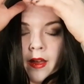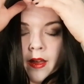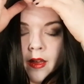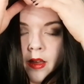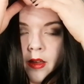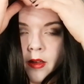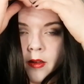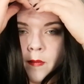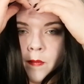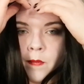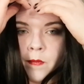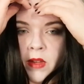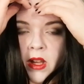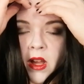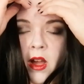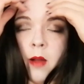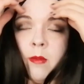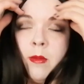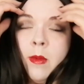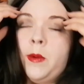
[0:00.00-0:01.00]
I
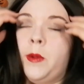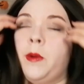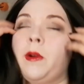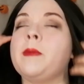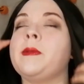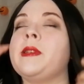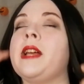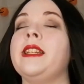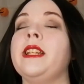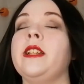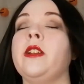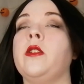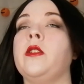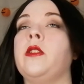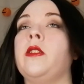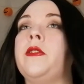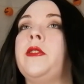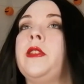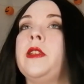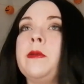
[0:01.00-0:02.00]
can't remember the website. I did
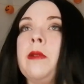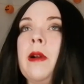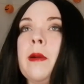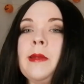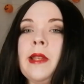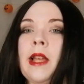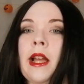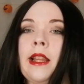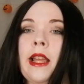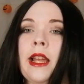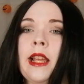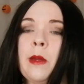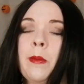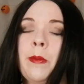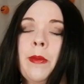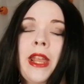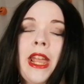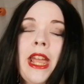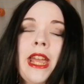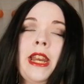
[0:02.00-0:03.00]
order off this website like at the
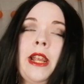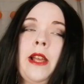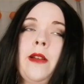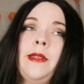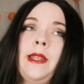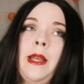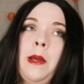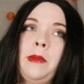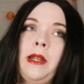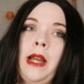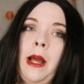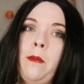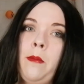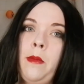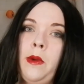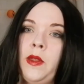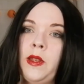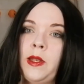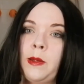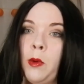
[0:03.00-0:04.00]
beginning of
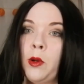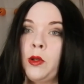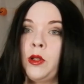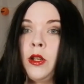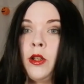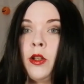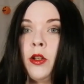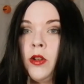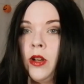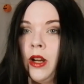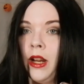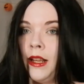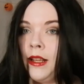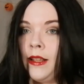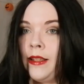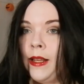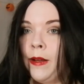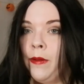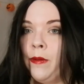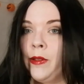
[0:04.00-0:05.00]
September, this Morticia
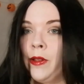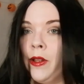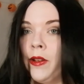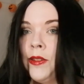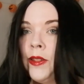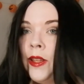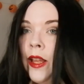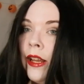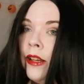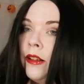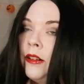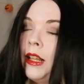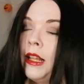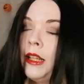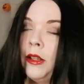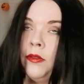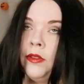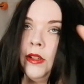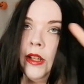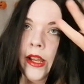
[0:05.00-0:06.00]
dress. It was on sale, I
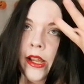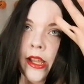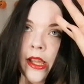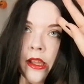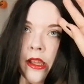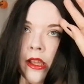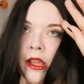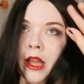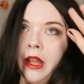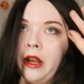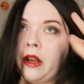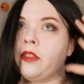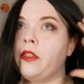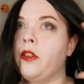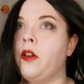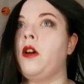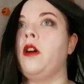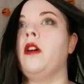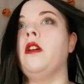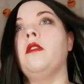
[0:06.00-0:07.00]
loved it. And I
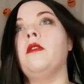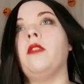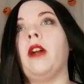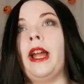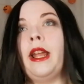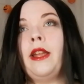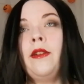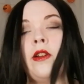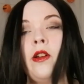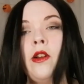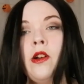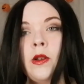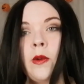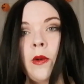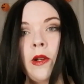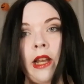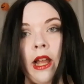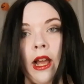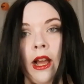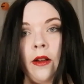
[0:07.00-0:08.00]
thought, right, if I
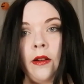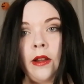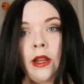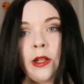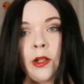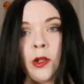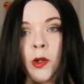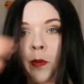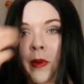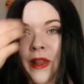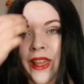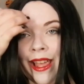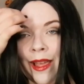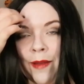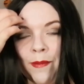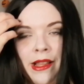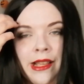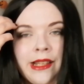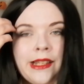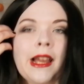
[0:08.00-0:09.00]
order it now, it should be
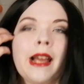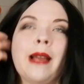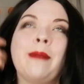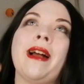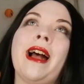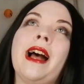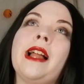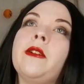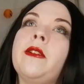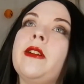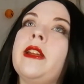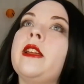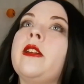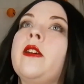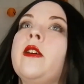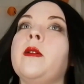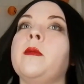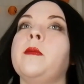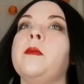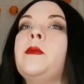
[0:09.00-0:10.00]
here by the time Halloween
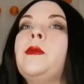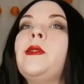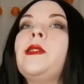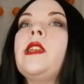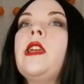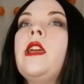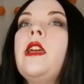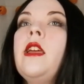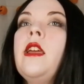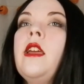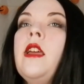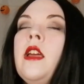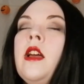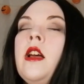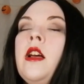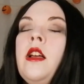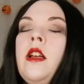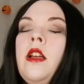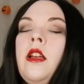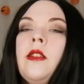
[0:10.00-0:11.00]
comes.
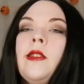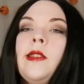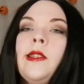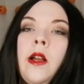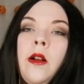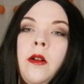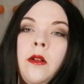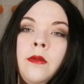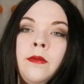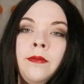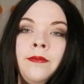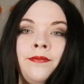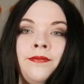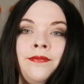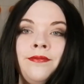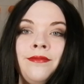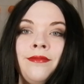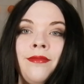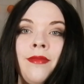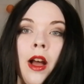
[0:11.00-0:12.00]
So,
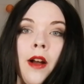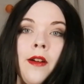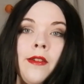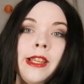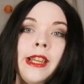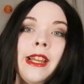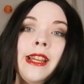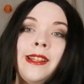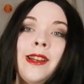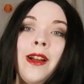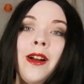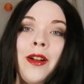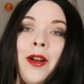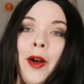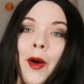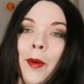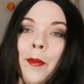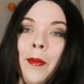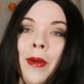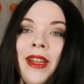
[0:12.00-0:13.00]
obviously it's not
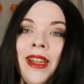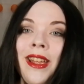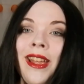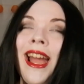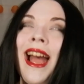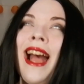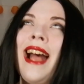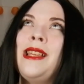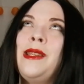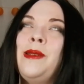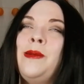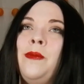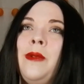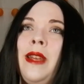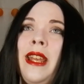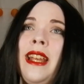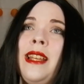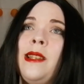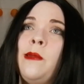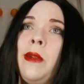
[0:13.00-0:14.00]
come. It
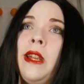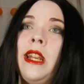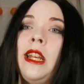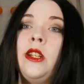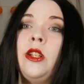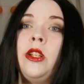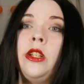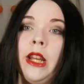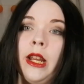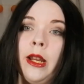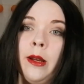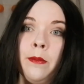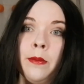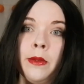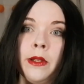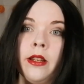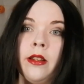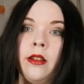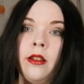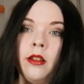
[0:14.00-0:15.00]
is being
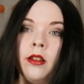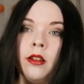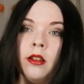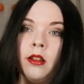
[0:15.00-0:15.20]
shipped,